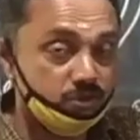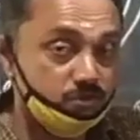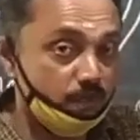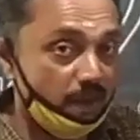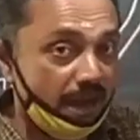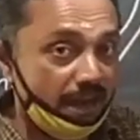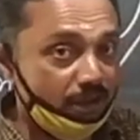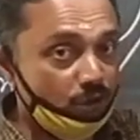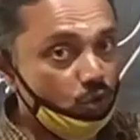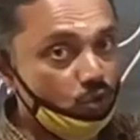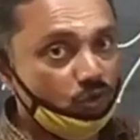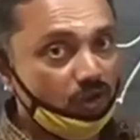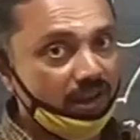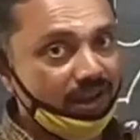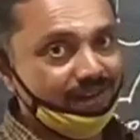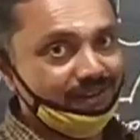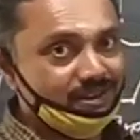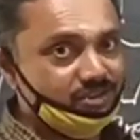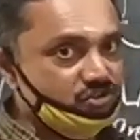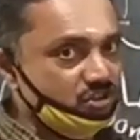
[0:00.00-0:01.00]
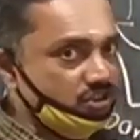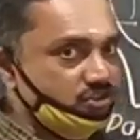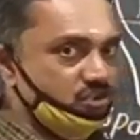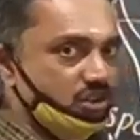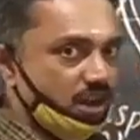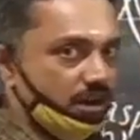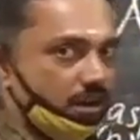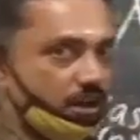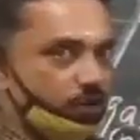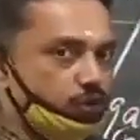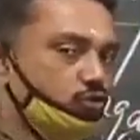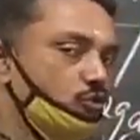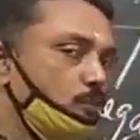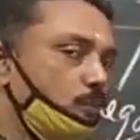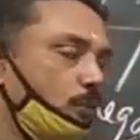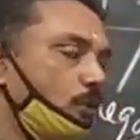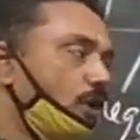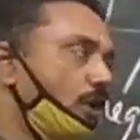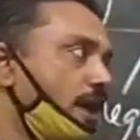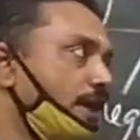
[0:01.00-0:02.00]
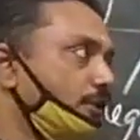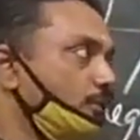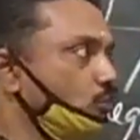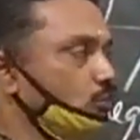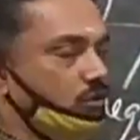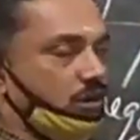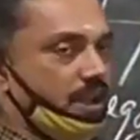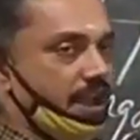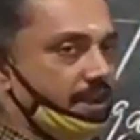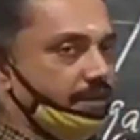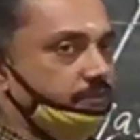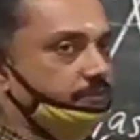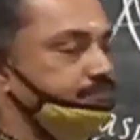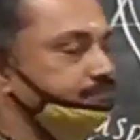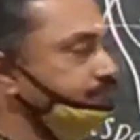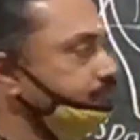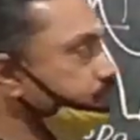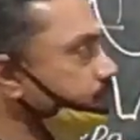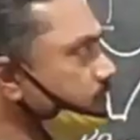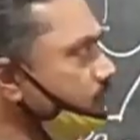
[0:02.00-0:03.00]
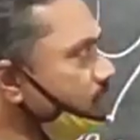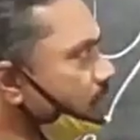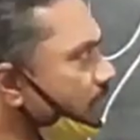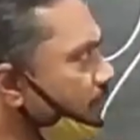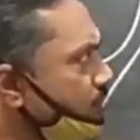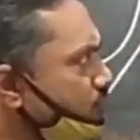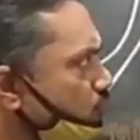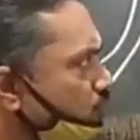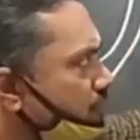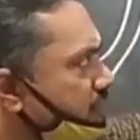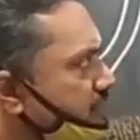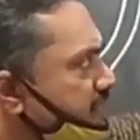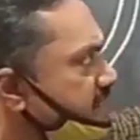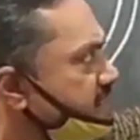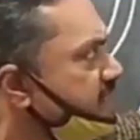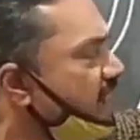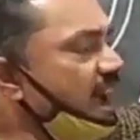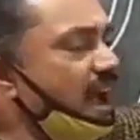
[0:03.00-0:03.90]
binucleated structure, 2 polar nuclei. So this is